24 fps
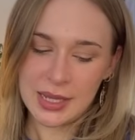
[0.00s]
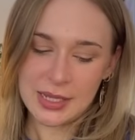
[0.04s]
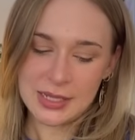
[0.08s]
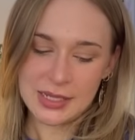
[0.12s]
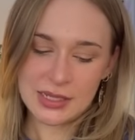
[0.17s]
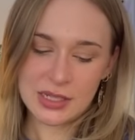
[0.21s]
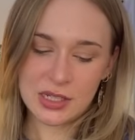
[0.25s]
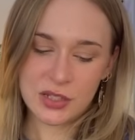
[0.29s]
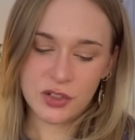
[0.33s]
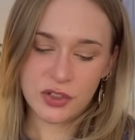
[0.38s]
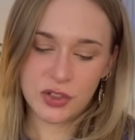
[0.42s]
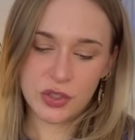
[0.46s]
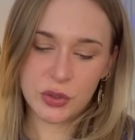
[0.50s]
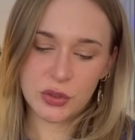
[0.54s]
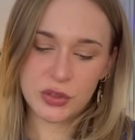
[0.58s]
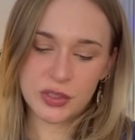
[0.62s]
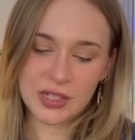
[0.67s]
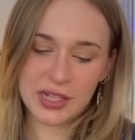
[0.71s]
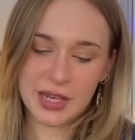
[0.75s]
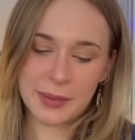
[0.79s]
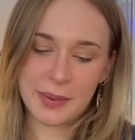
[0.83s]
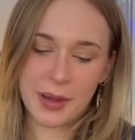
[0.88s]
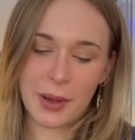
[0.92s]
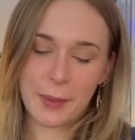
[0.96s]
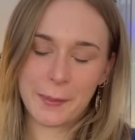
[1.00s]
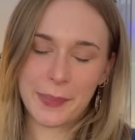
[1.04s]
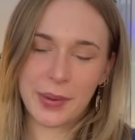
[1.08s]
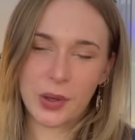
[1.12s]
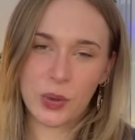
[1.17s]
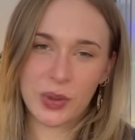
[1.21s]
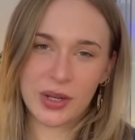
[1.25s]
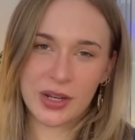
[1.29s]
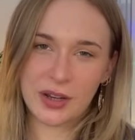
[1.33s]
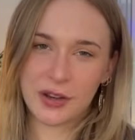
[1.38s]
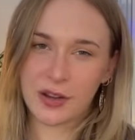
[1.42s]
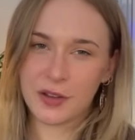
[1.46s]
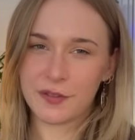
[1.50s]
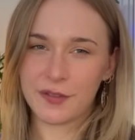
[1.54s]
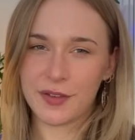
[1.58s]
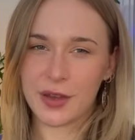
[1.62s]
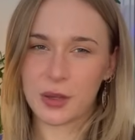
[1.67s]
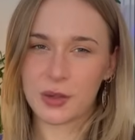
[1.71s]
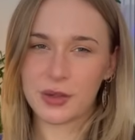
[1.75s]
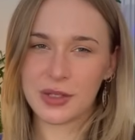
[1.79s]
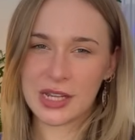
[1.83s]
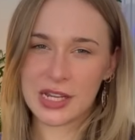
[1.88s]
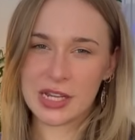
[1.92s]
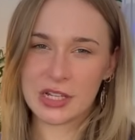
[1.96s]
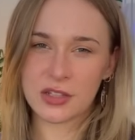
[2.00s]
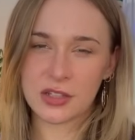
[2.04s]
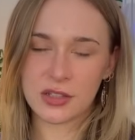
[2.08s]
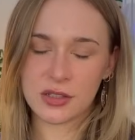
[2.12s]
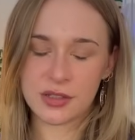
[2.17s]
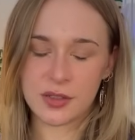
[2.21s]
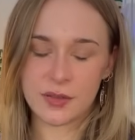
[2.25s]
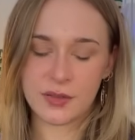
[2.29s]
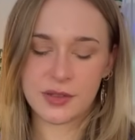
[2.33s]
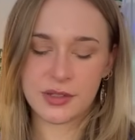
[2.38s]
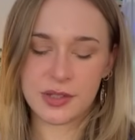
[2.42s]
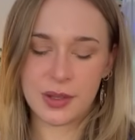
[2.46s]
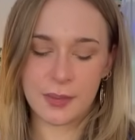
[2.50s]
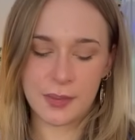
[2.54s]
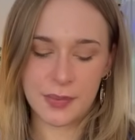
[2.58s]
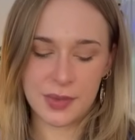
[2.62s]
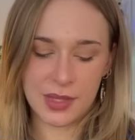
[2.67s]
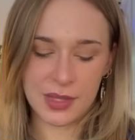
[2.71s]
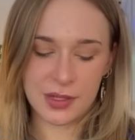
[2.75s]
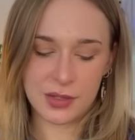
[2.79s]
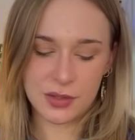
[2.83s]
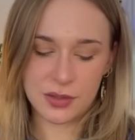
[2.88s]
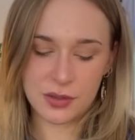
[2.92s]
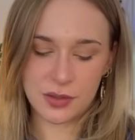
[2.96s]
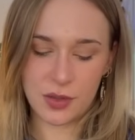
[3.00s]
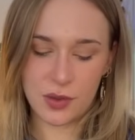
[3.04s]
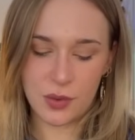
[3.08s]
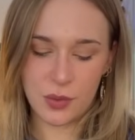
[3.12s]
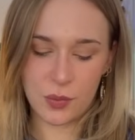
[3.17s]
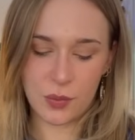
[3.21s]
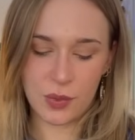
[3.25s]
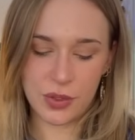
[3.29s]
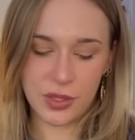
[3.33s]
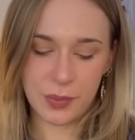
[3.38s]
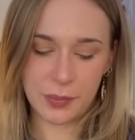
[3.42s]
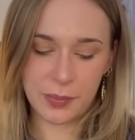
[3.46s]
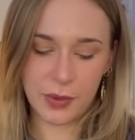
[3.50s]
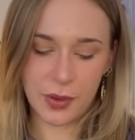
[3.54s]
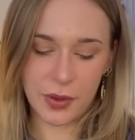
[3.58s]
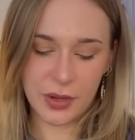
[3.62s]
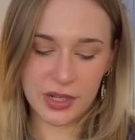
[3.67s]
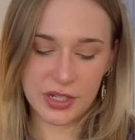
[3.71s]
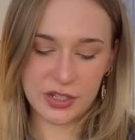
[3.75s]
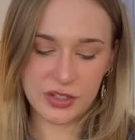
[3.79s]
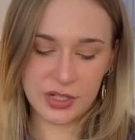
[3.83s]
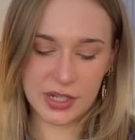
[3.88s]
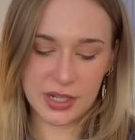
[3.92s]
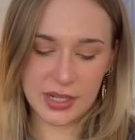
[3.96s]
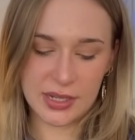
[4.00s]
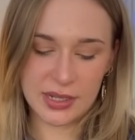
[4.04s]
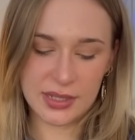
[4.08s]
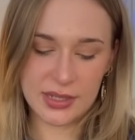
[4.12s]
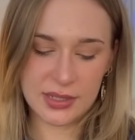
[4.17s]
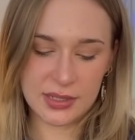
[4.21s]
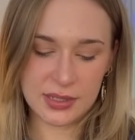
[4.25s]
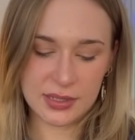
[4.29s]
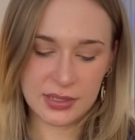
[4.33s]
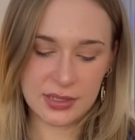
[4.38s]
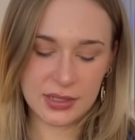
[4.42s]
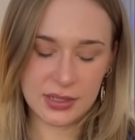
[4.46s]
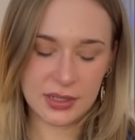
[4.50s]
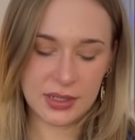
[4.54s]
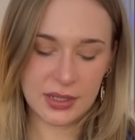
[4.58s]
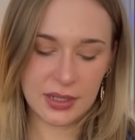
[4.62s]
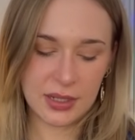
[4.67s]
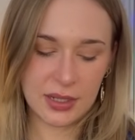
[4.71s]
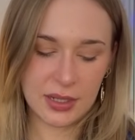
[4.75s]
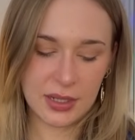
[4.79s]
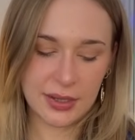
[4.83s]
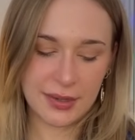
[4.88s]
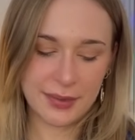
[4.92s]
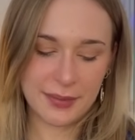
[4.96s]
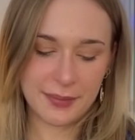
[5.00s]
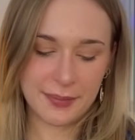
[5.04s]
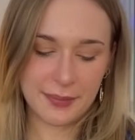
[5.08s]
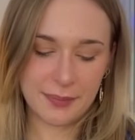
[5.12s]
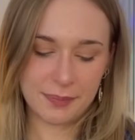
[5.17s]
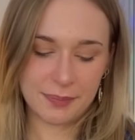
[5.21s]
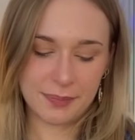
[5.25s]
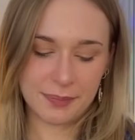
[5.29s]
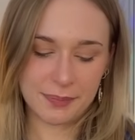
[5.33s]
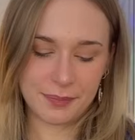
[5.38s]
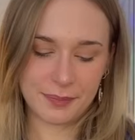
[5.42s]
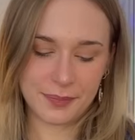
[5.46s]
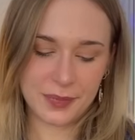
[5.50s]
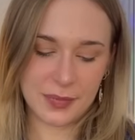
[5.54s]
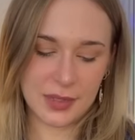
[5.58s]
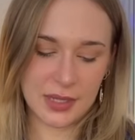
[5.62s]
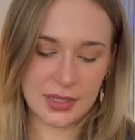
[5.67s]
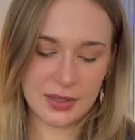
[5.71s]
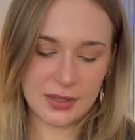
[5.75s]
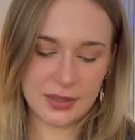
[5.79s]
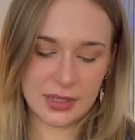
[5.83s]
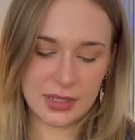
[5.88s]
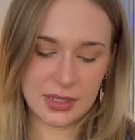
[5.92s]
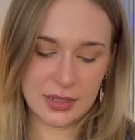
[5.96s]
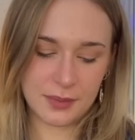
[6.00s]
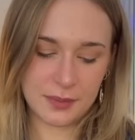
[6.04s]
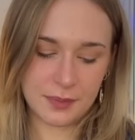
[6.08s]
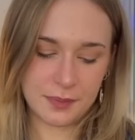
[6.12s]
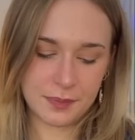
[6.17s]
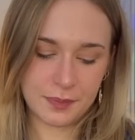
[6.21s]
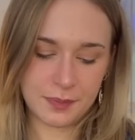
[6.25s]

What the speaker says: This is usually about building the foundations of something. So what the blockage is, let's see.